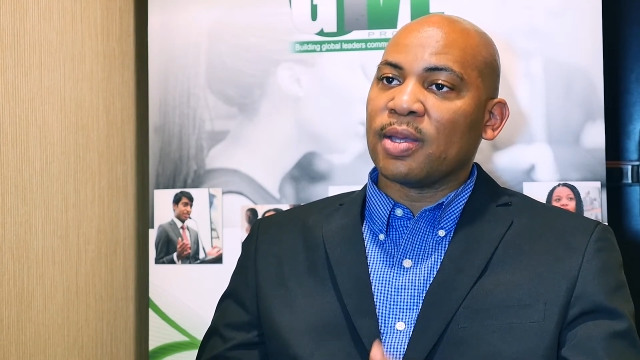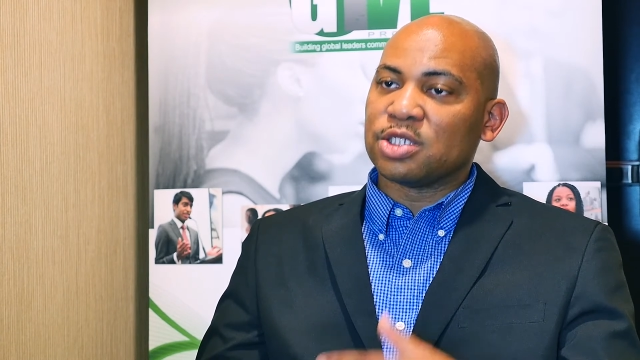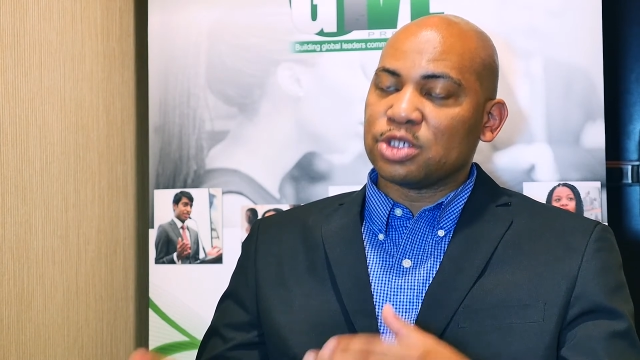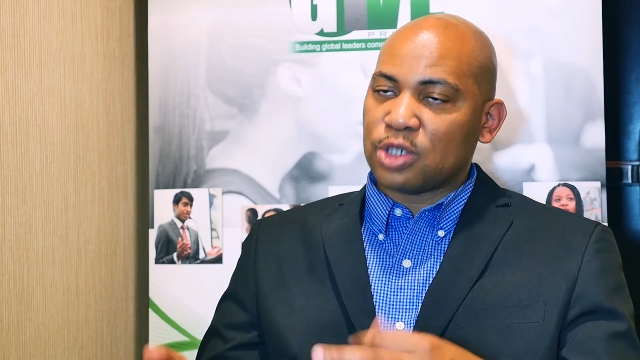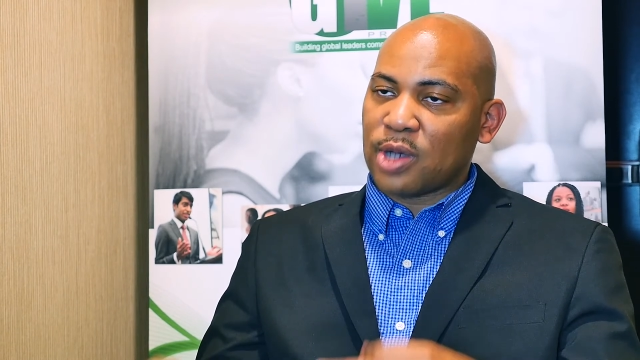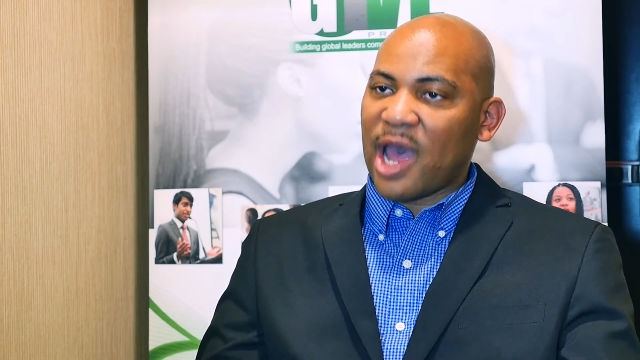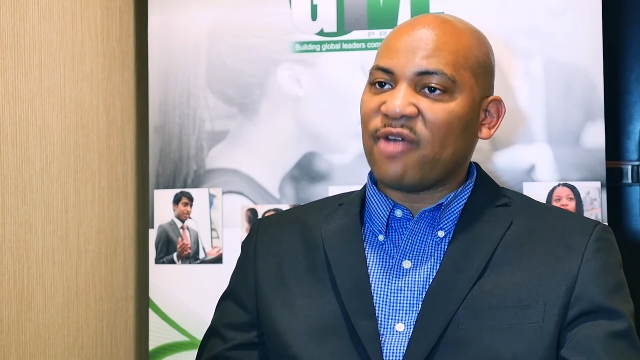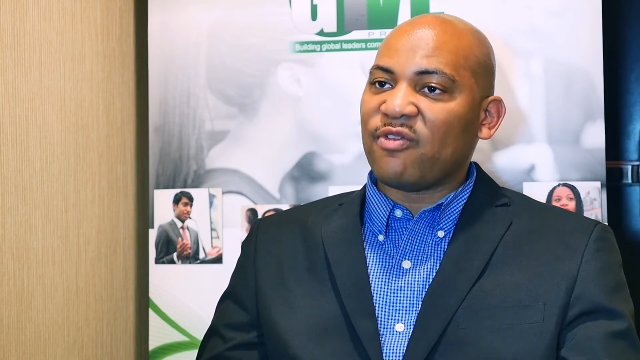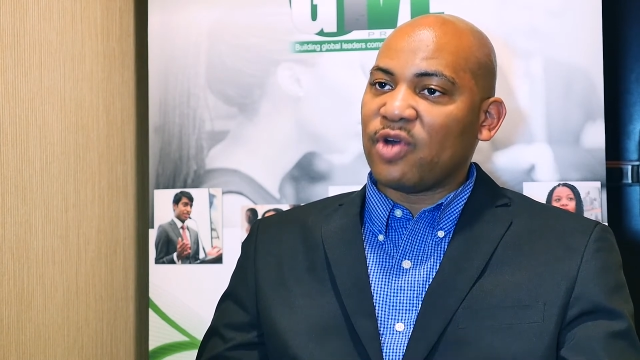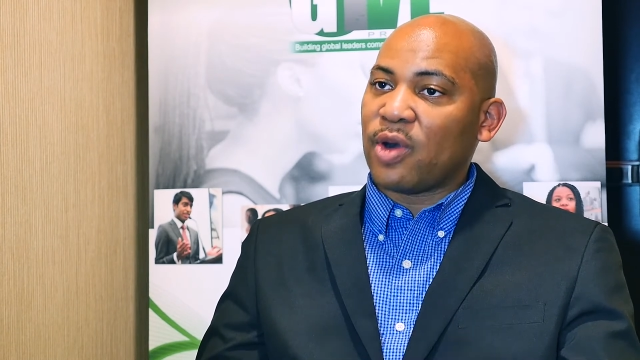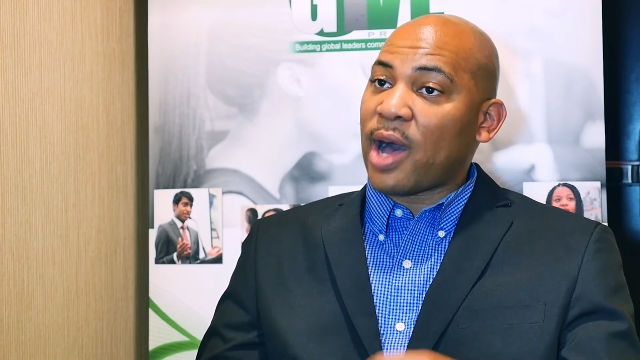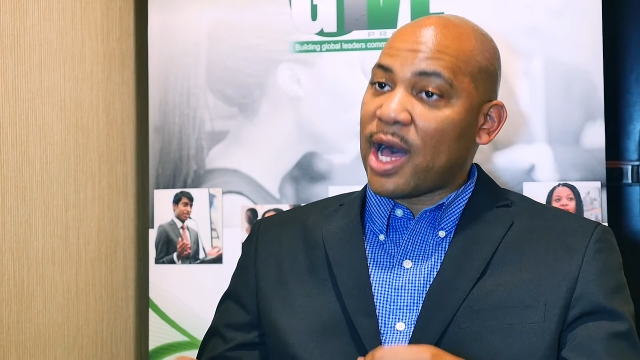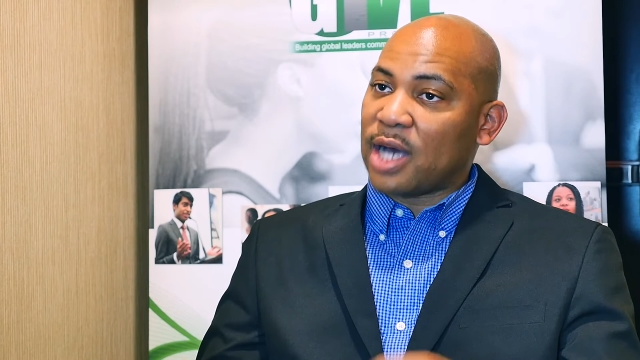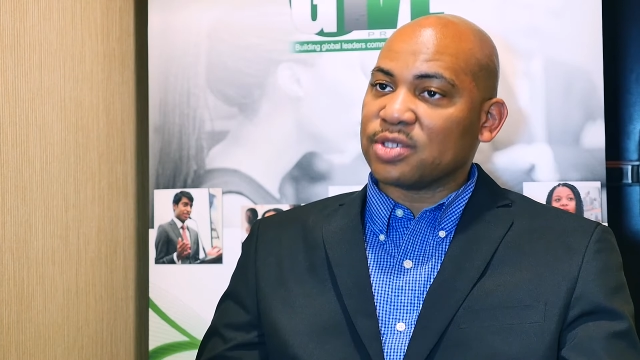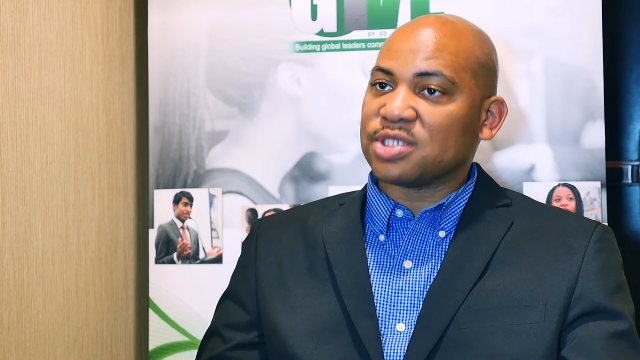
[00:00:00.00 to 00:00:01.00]

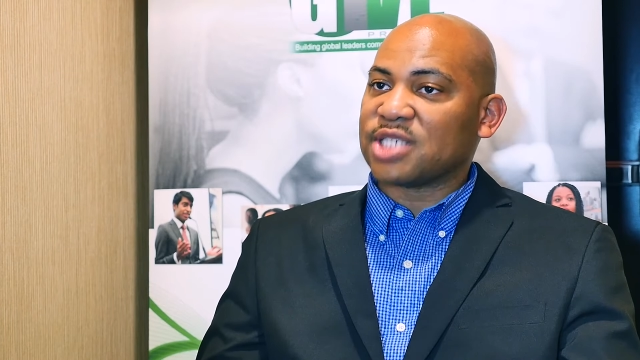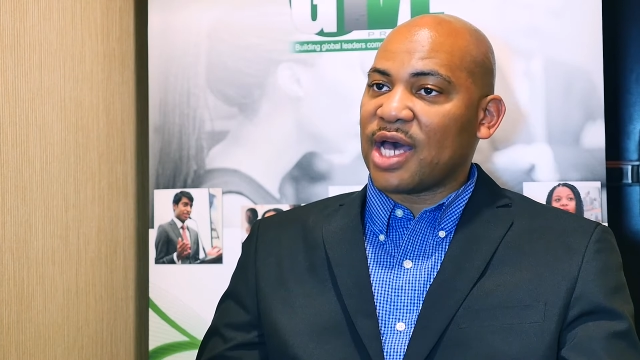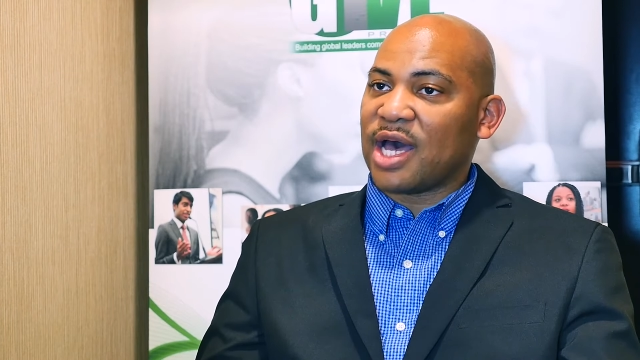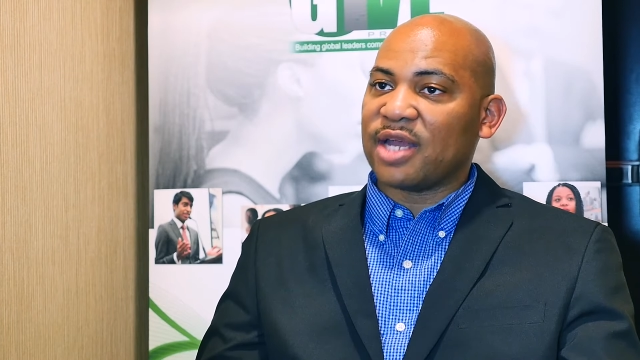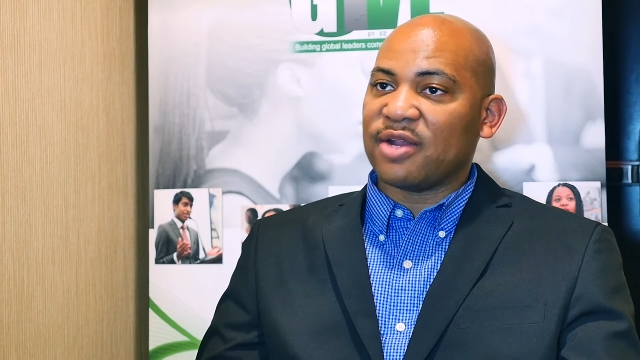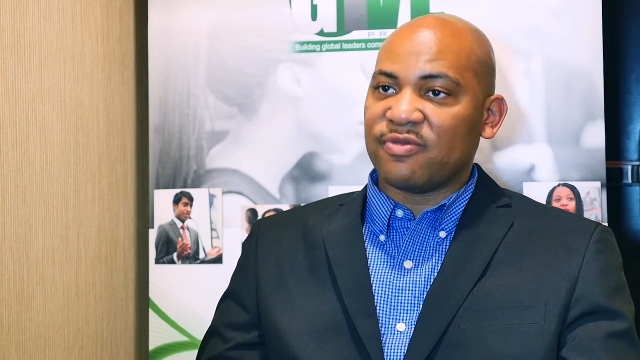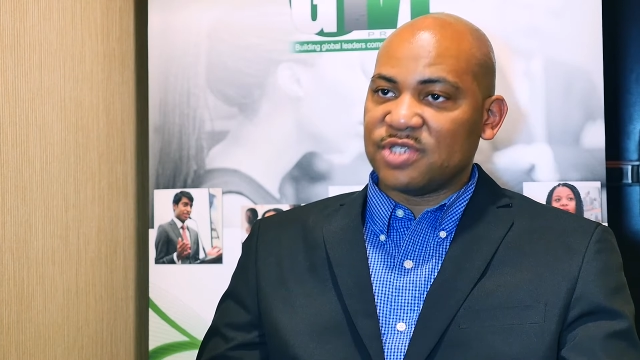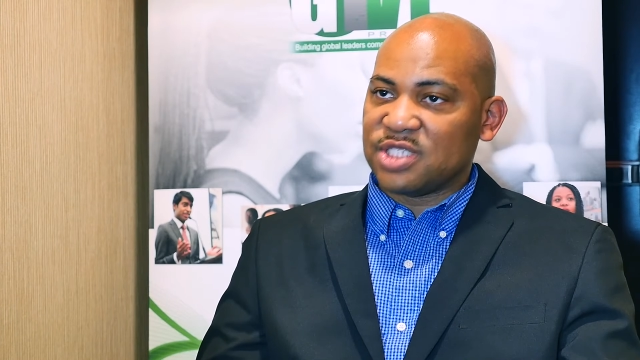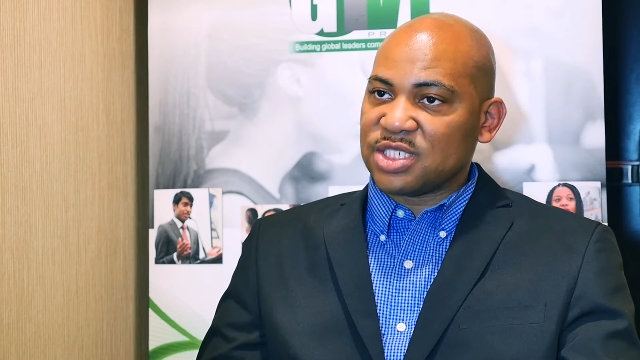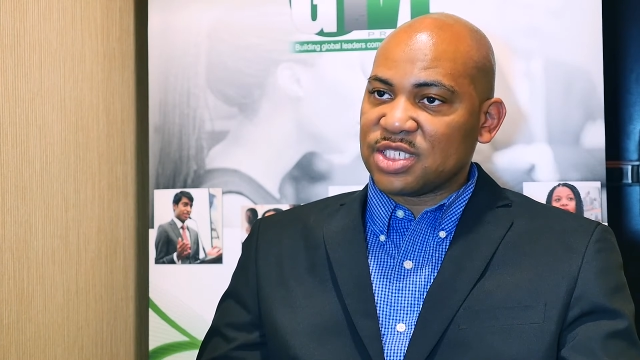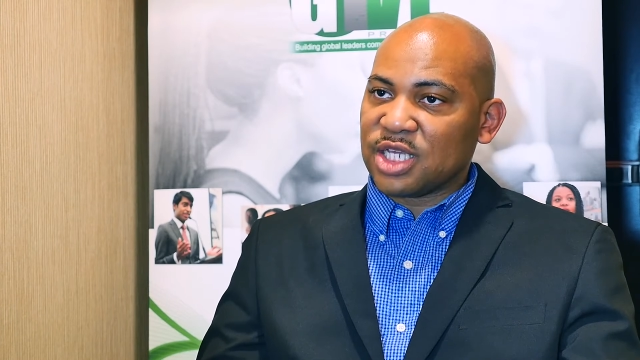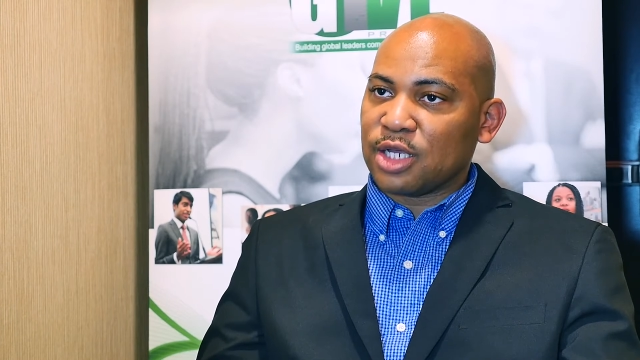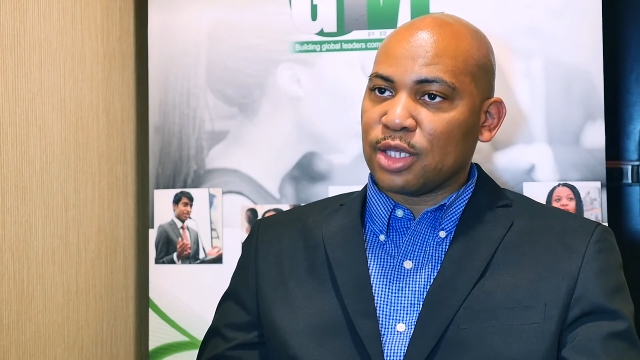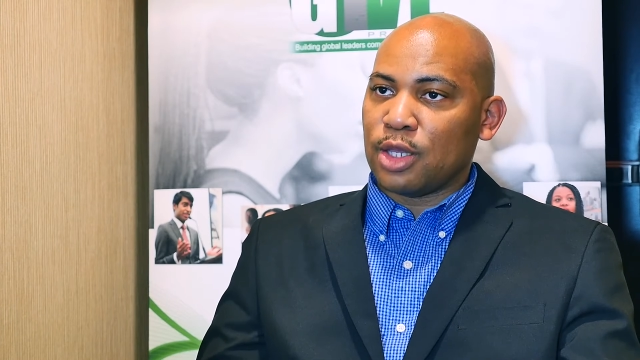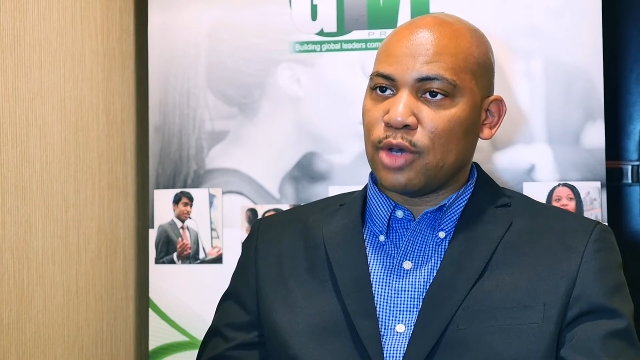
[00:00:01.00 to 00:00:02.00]
travel outside of just
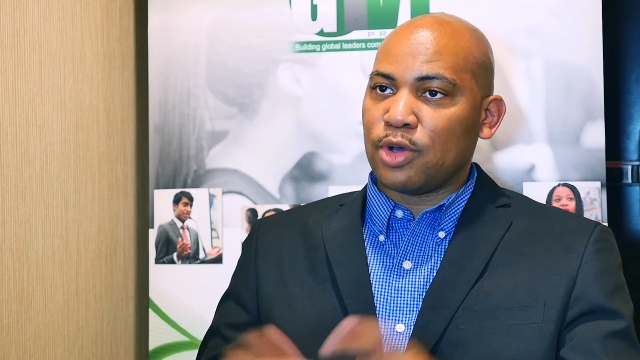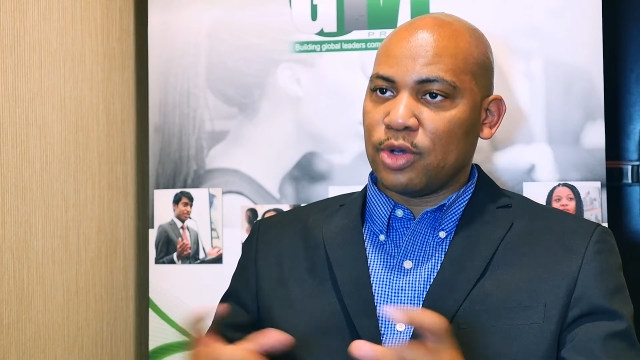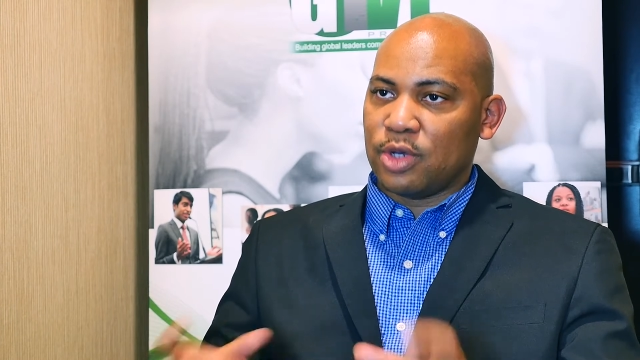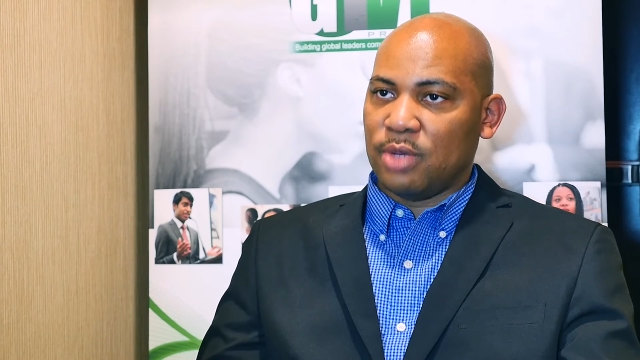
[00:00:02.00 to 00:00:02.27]
their local